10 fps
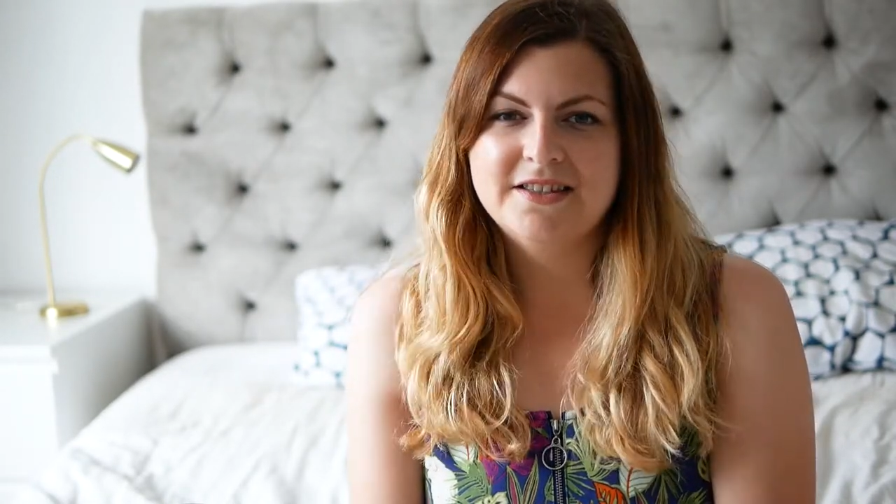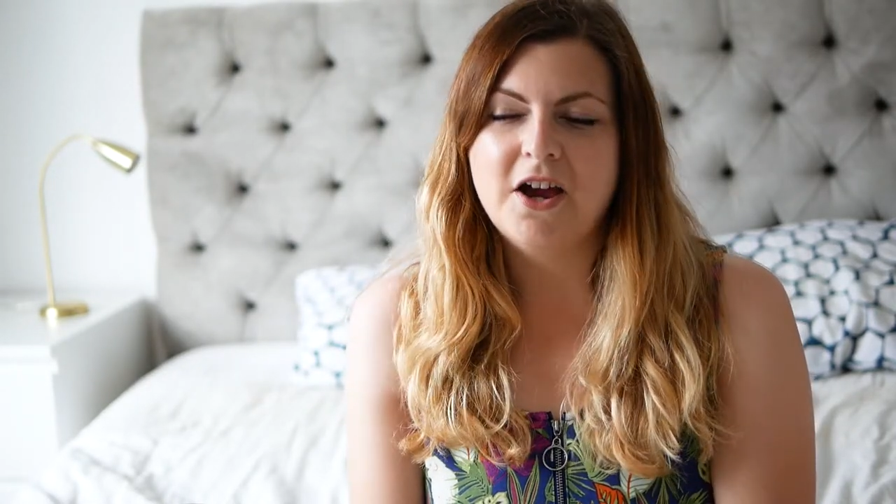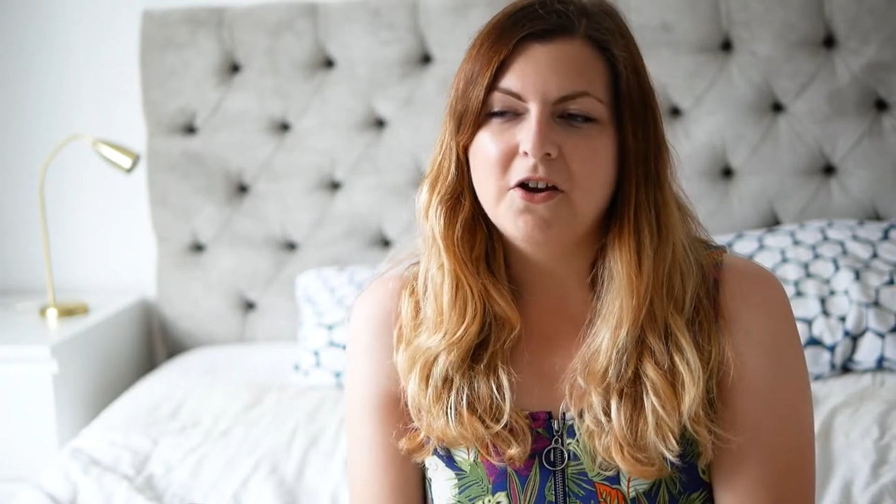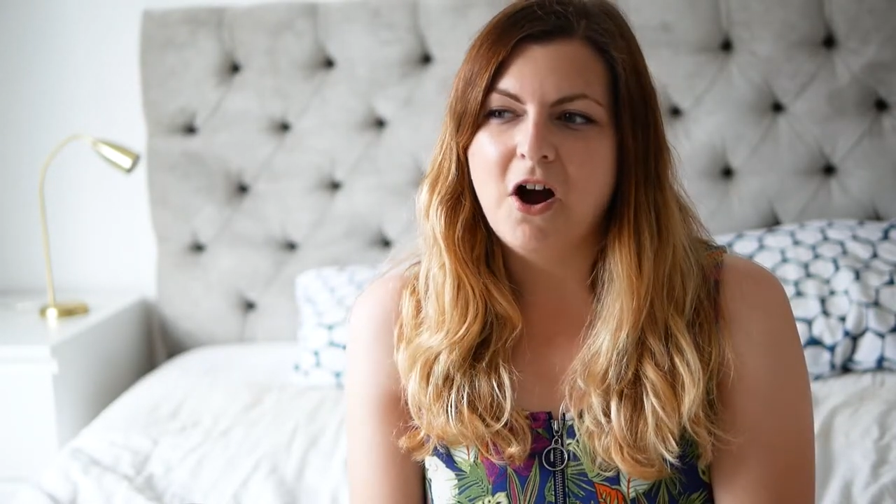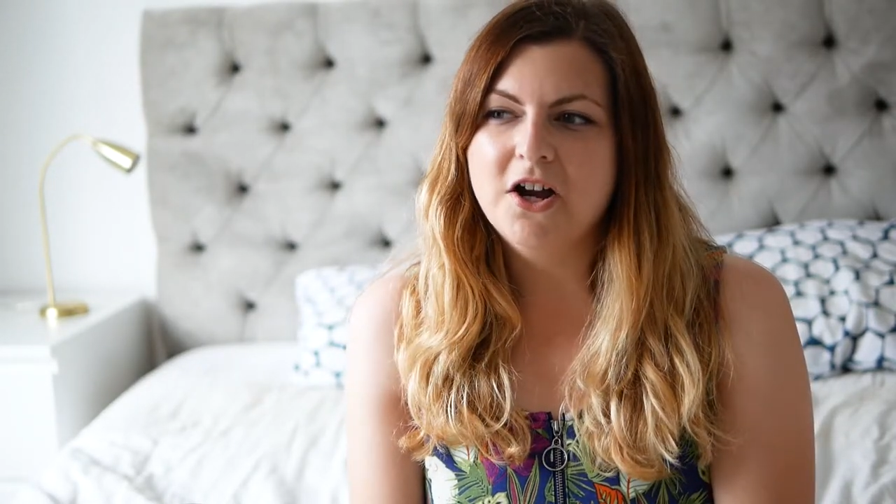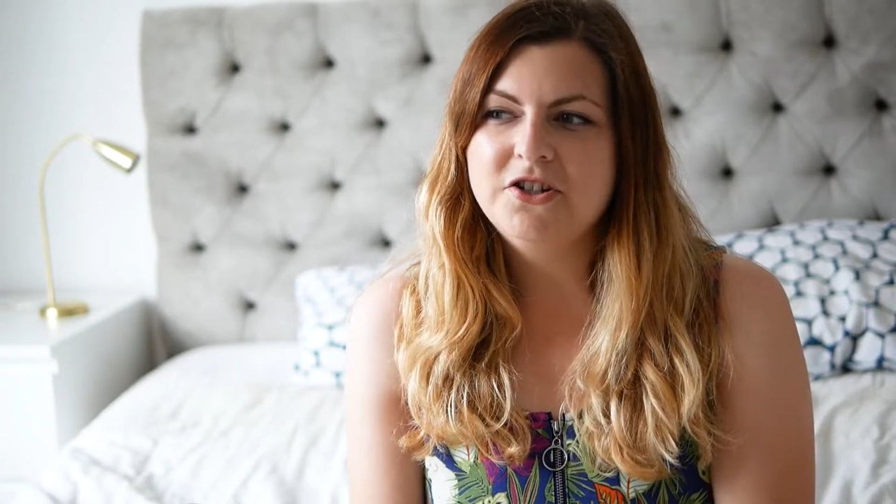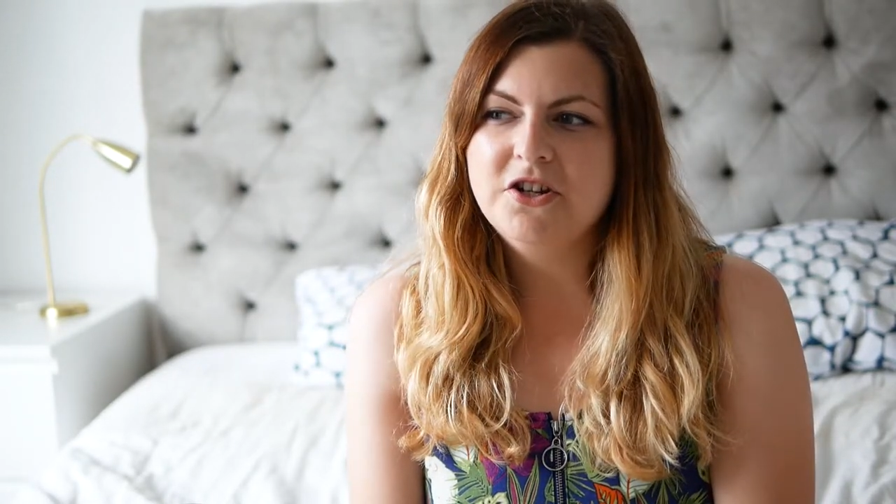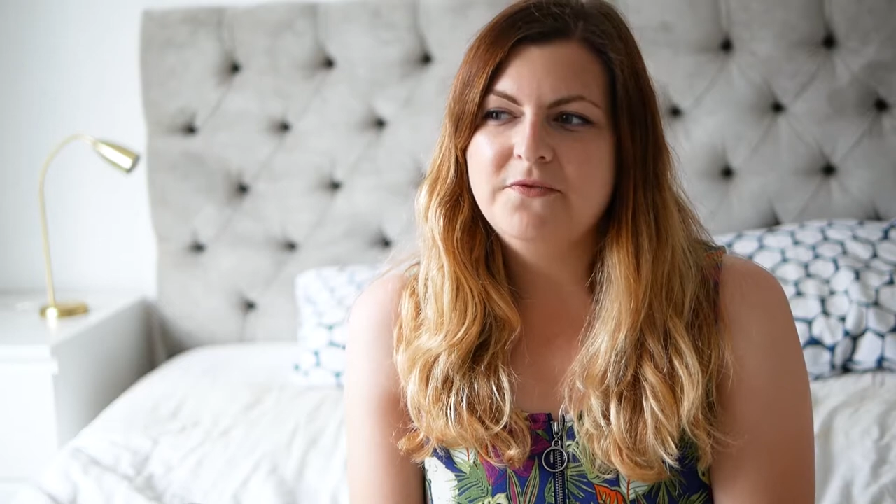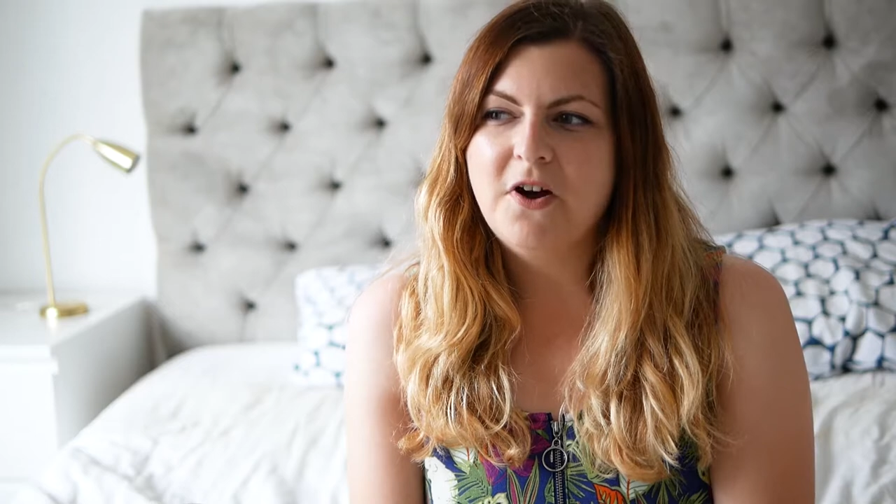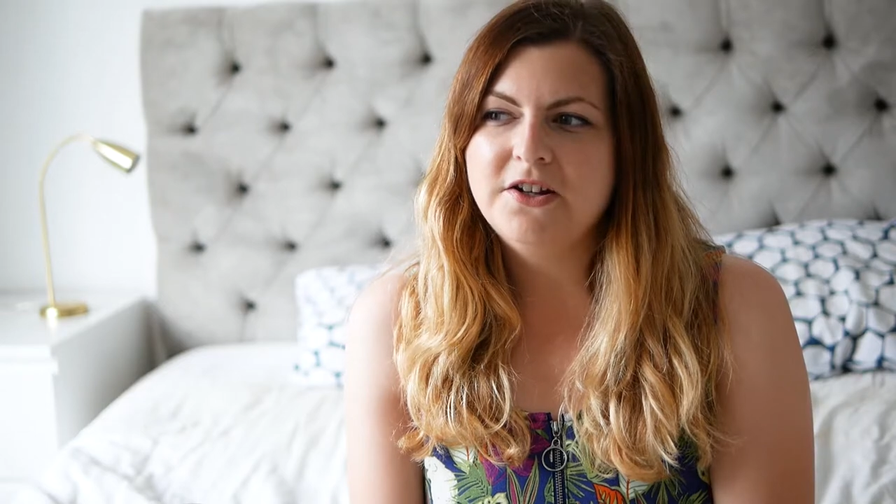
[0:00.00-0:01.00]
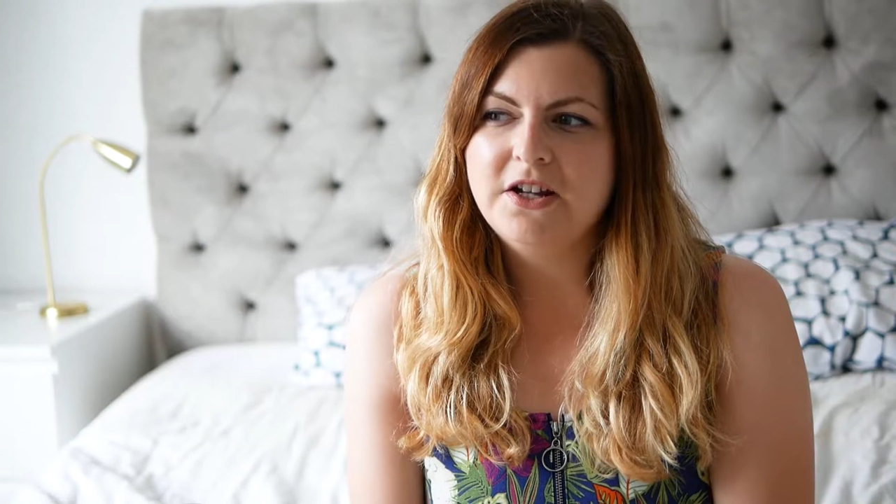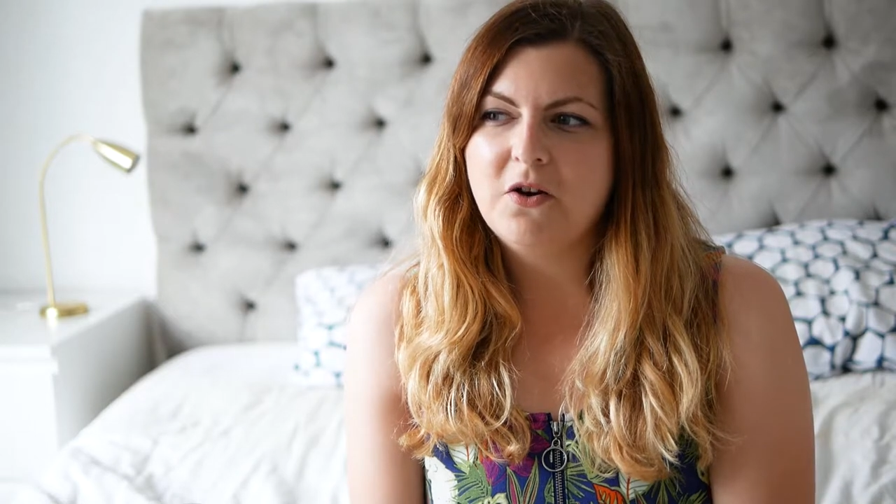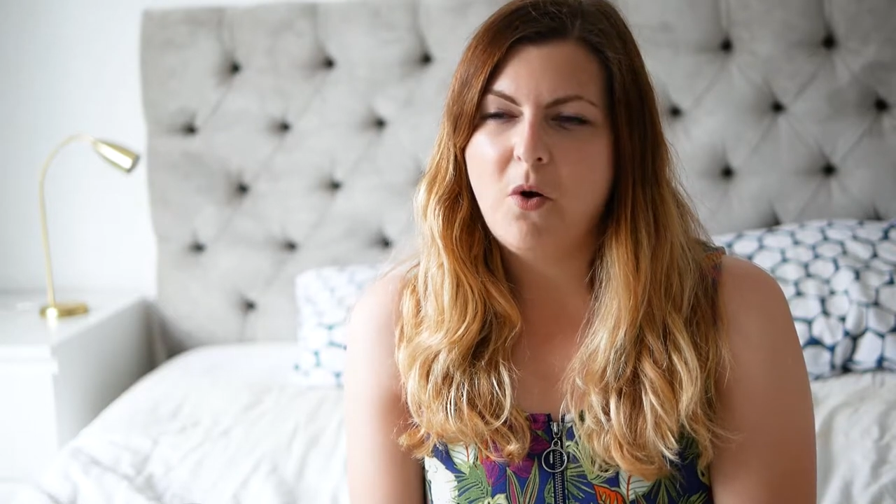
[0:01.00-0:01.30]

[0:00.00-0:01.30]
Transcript: So I do find it